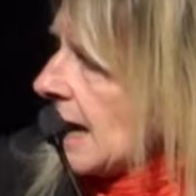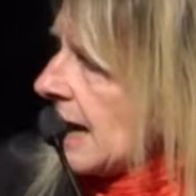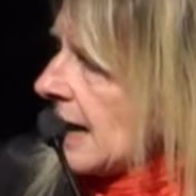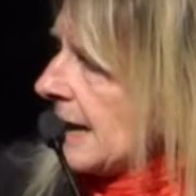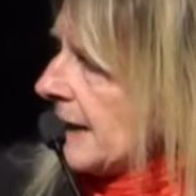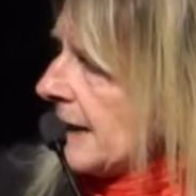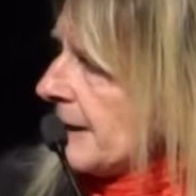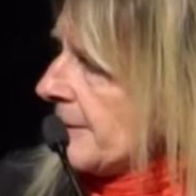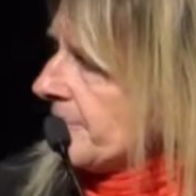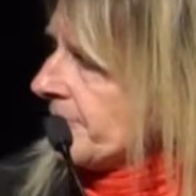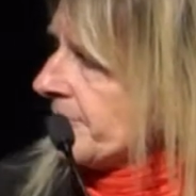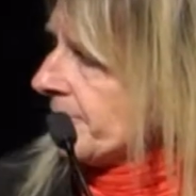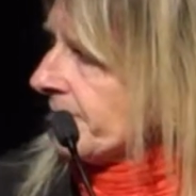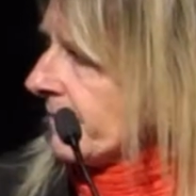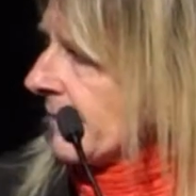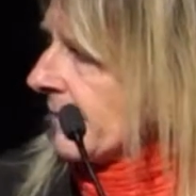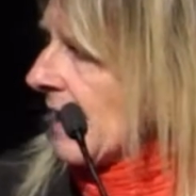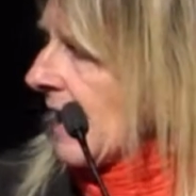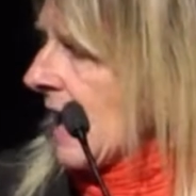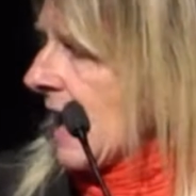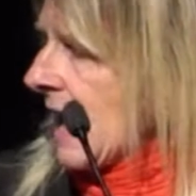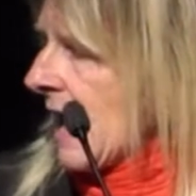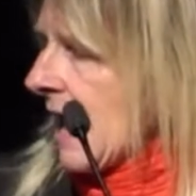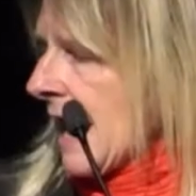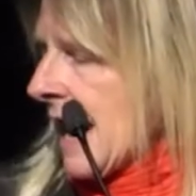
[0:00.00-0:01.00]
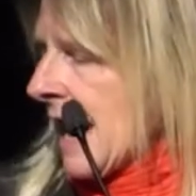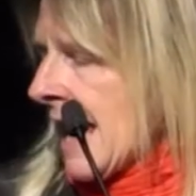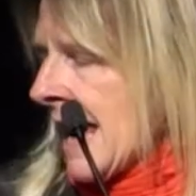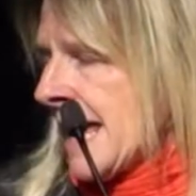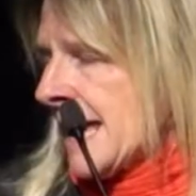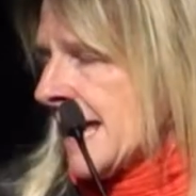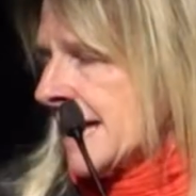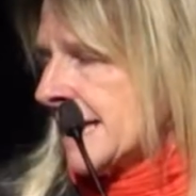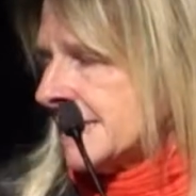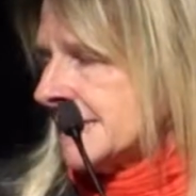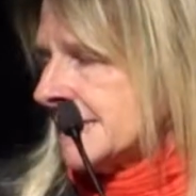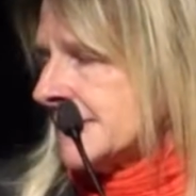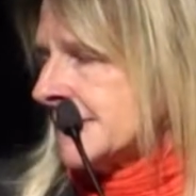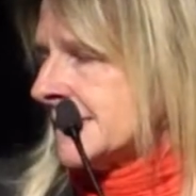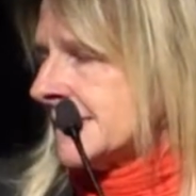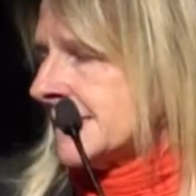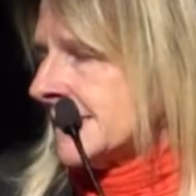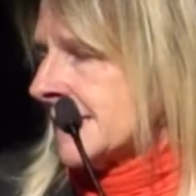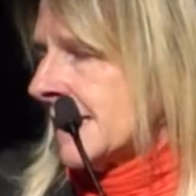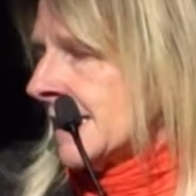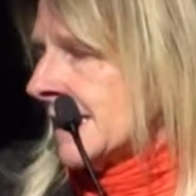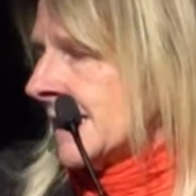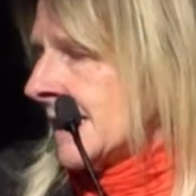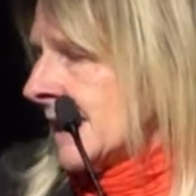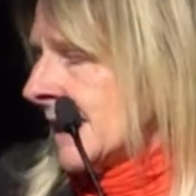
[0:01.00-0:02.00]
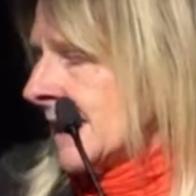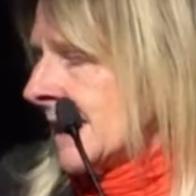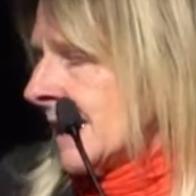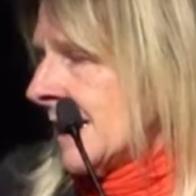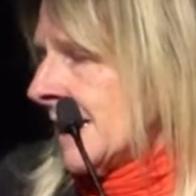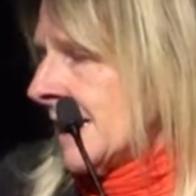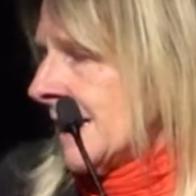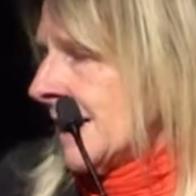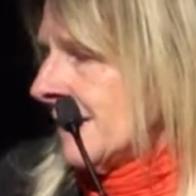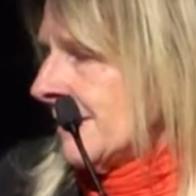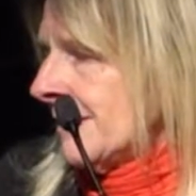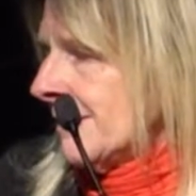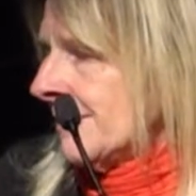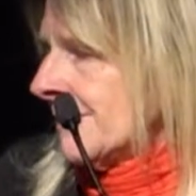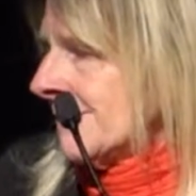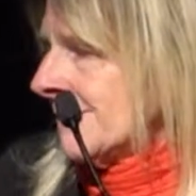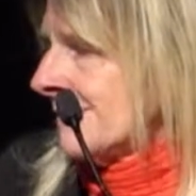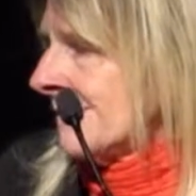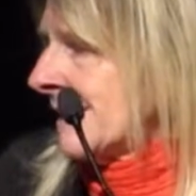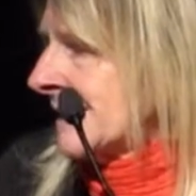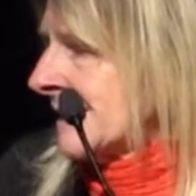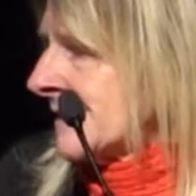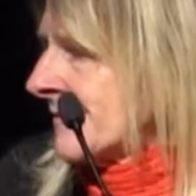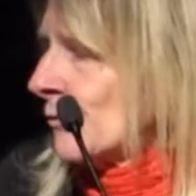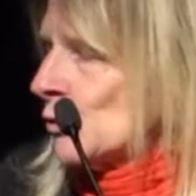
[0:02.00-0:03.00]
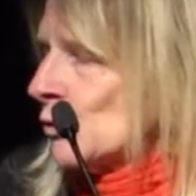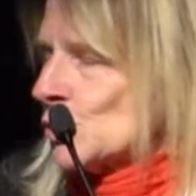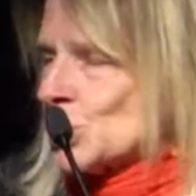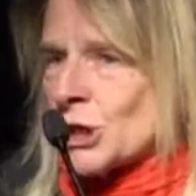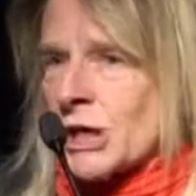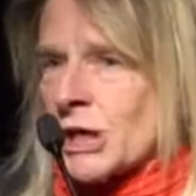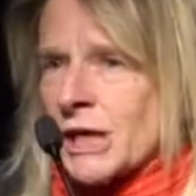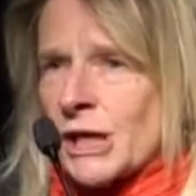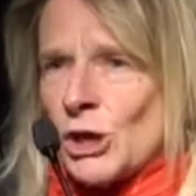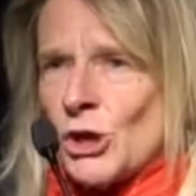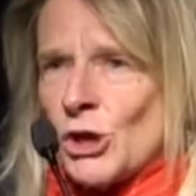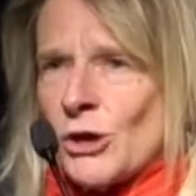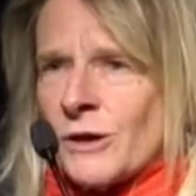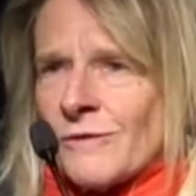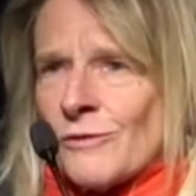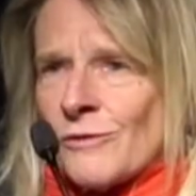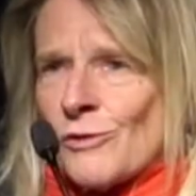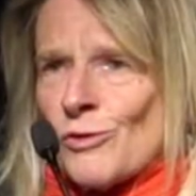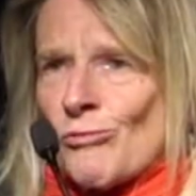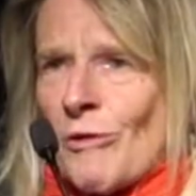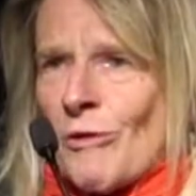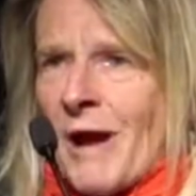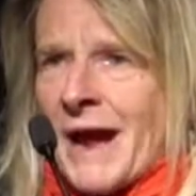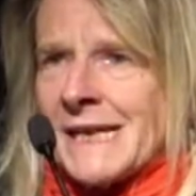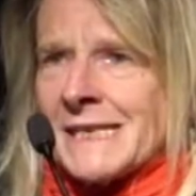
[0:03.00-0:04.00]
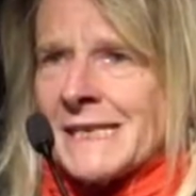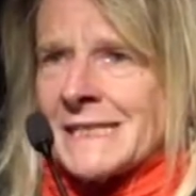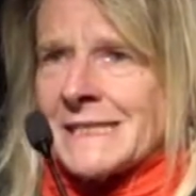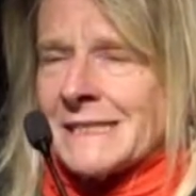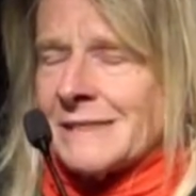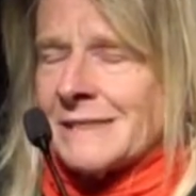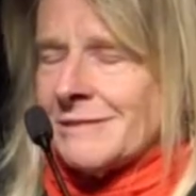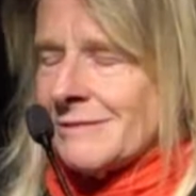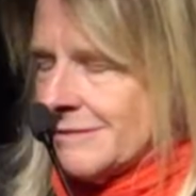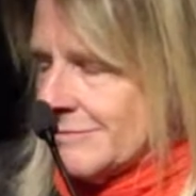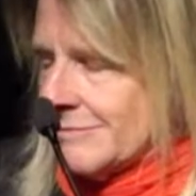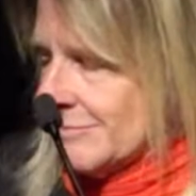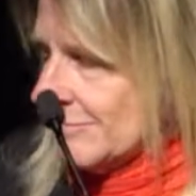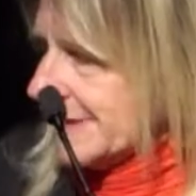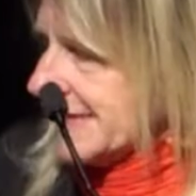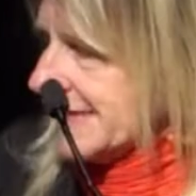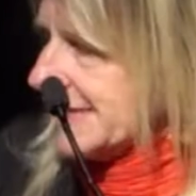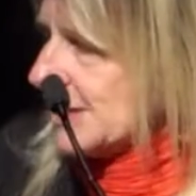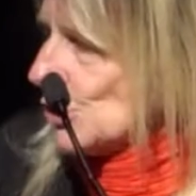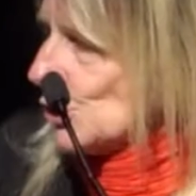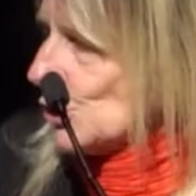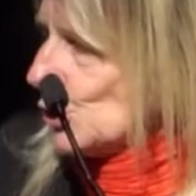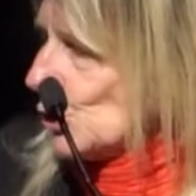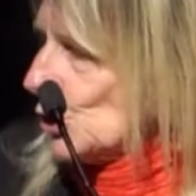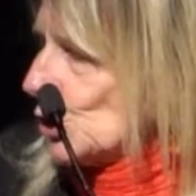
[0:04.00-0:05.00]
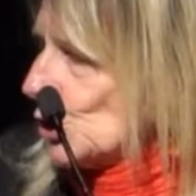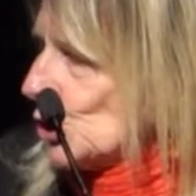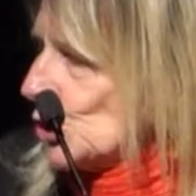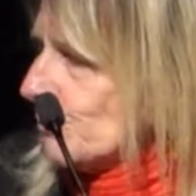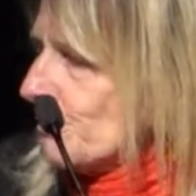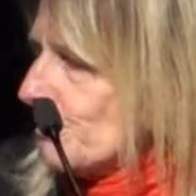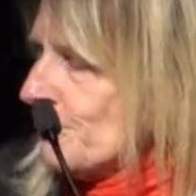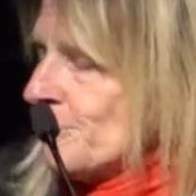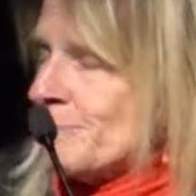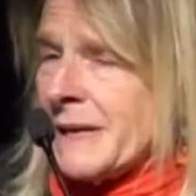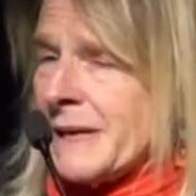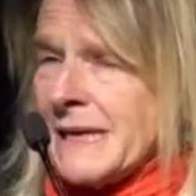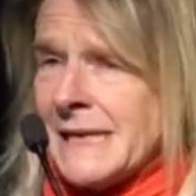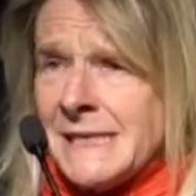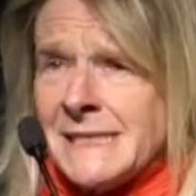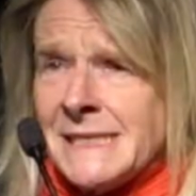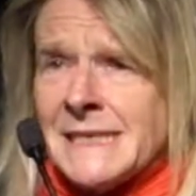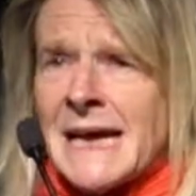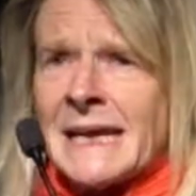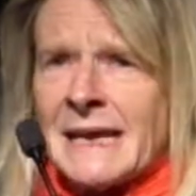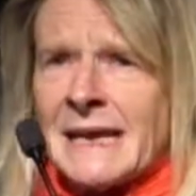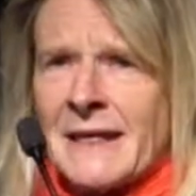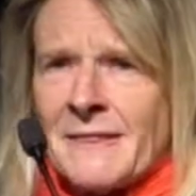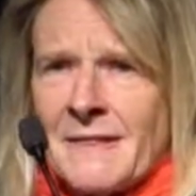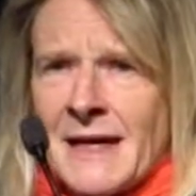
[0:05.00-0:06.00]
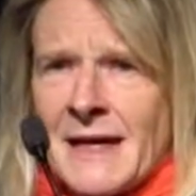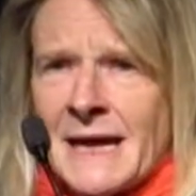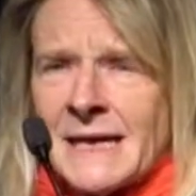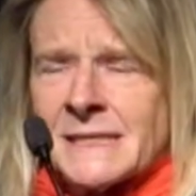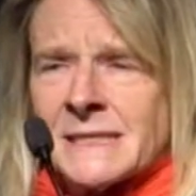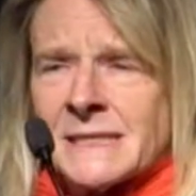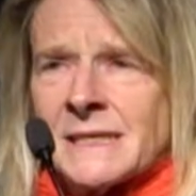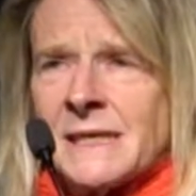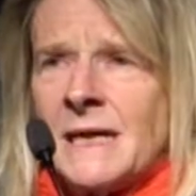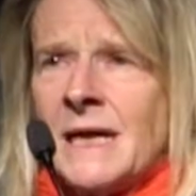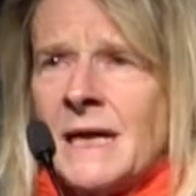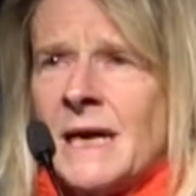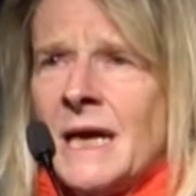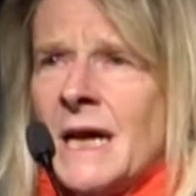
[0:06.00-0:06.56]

Um, and uh, there's fortunately a lot of great research being done in that.